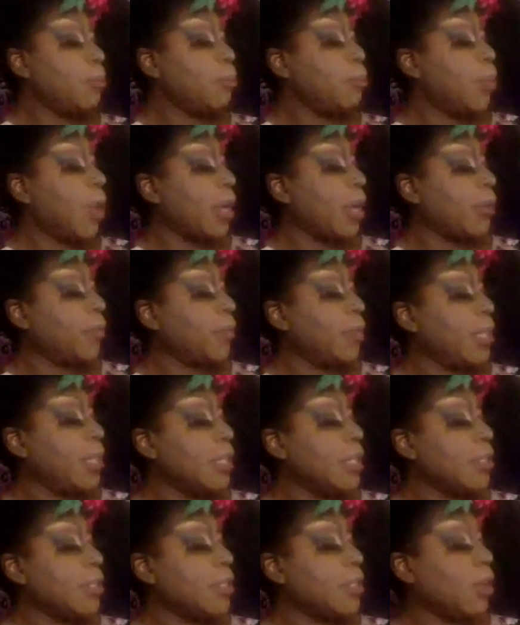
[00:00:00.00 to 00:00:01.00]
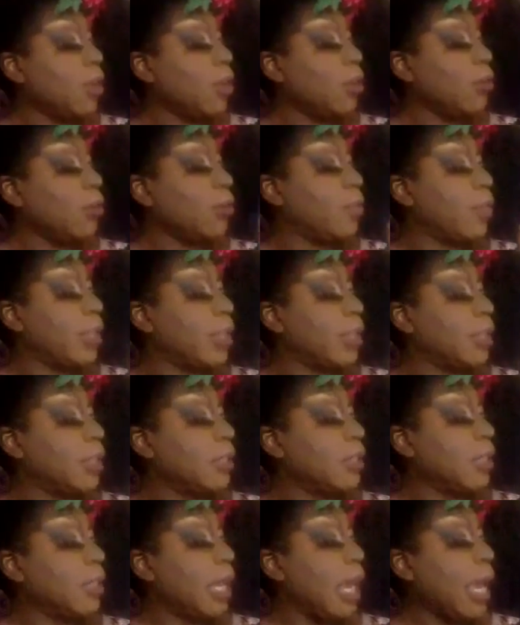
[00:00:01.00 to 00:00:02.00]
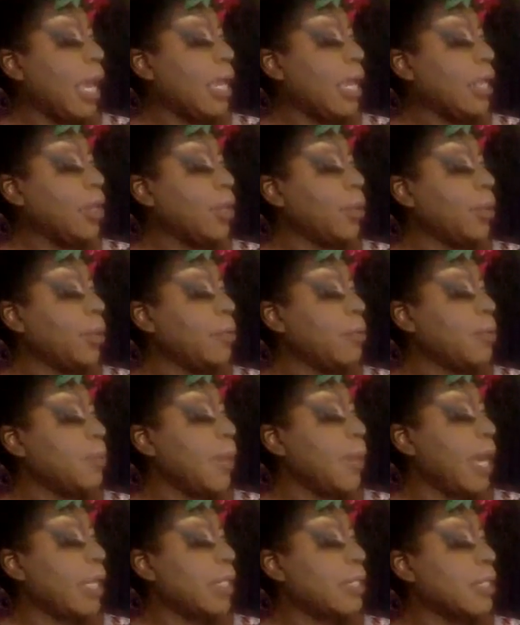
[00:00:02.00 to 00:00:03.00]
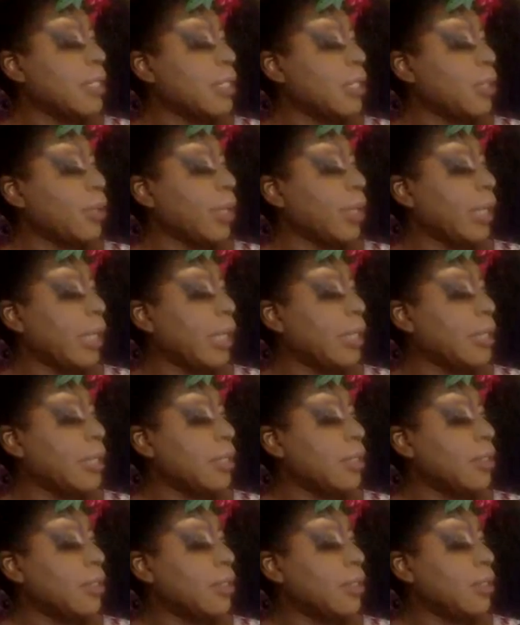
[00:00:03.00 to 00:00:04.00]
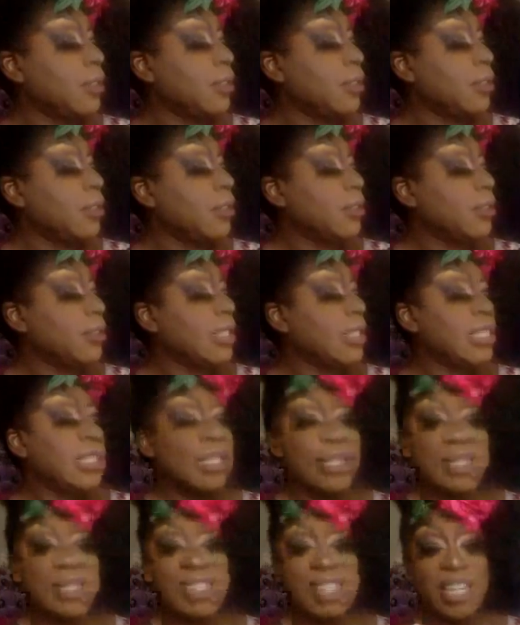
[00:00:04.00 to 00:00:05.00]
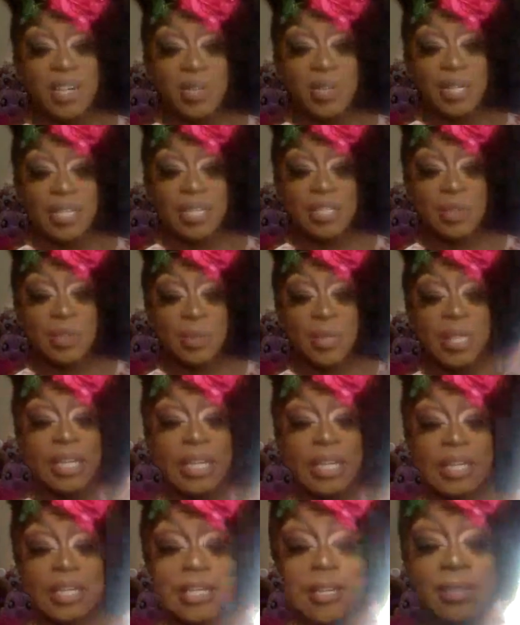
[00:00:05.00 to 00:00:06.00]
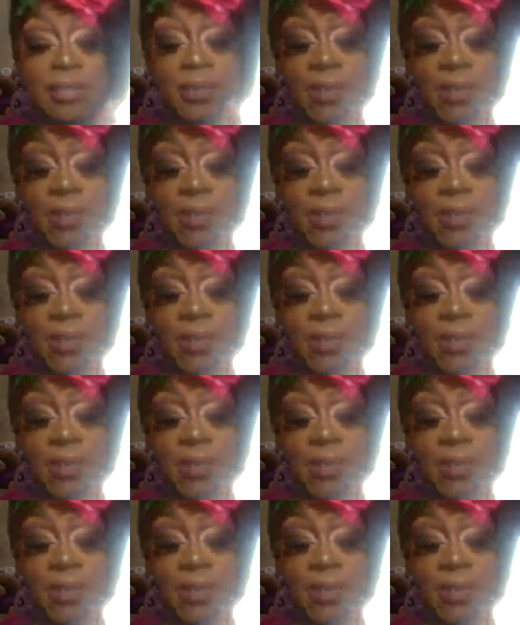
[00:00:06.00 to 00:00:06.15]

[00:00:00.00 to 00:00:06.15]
Breakfast over. Hank creeps past a cricket. This is a curious cricket.